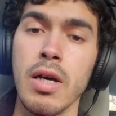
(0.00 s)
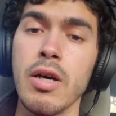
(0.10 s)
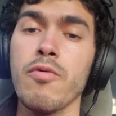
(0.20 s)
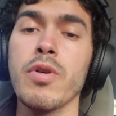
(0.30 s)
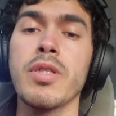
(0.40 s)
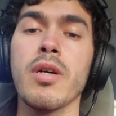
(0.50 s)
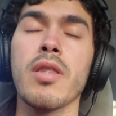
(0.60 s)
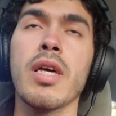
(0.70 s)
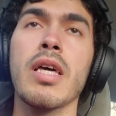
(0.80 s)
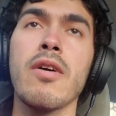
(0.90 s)
If we took
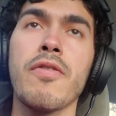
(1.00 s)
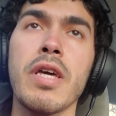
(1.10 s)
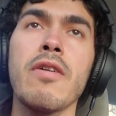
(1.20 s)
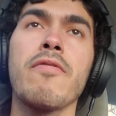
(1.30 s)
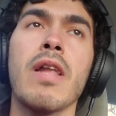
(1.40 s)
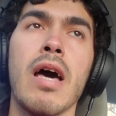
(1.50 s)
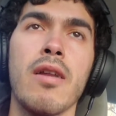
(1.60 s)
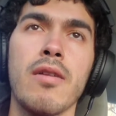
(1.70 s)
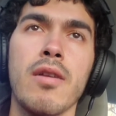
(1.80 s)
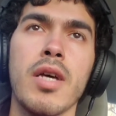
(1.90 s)
the key of E flat
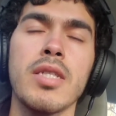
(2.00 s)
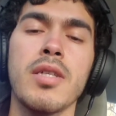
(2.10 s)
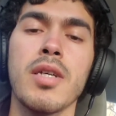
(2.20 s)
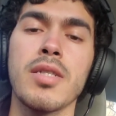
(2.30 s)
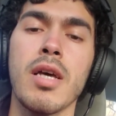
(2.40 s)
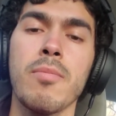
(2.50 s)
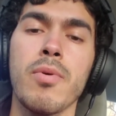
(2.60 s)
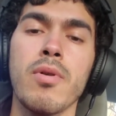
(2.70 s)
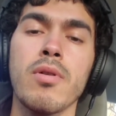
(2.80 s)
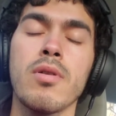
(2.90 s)
as an
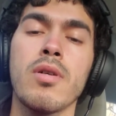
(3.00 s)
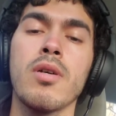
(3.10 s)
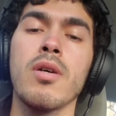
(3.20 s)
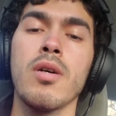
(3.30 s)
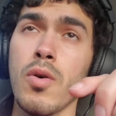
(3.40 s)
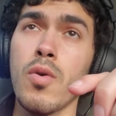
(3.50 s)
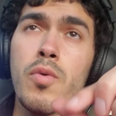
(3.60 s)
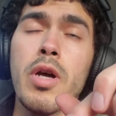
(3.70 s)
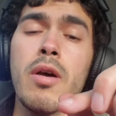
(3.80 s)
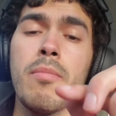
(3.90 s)
example, do,
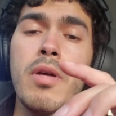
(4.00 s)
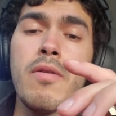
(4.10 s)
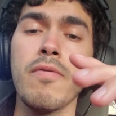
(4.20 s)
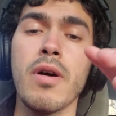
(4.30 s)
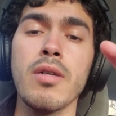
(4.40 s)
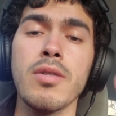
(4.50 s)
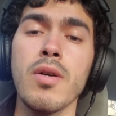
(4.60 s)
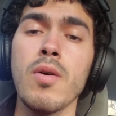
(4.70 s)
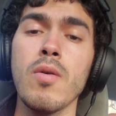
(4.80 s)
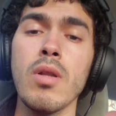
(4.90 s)
re, mi, fa,
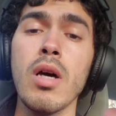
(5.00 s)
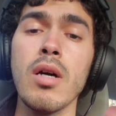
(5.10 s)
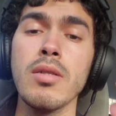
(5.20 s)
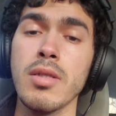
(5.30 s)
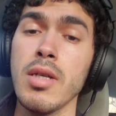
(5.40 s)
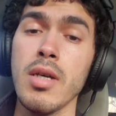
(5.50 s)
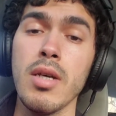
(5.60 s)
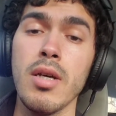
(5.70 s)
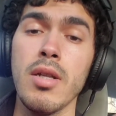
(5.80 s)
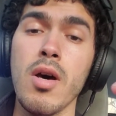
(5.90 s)
sol, la,
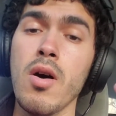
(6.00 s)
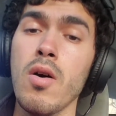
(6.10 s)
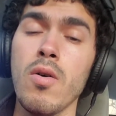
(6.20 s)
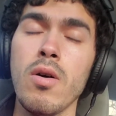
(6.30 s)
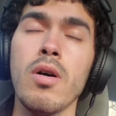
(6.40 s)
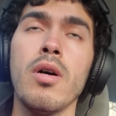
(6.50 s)
ti, do,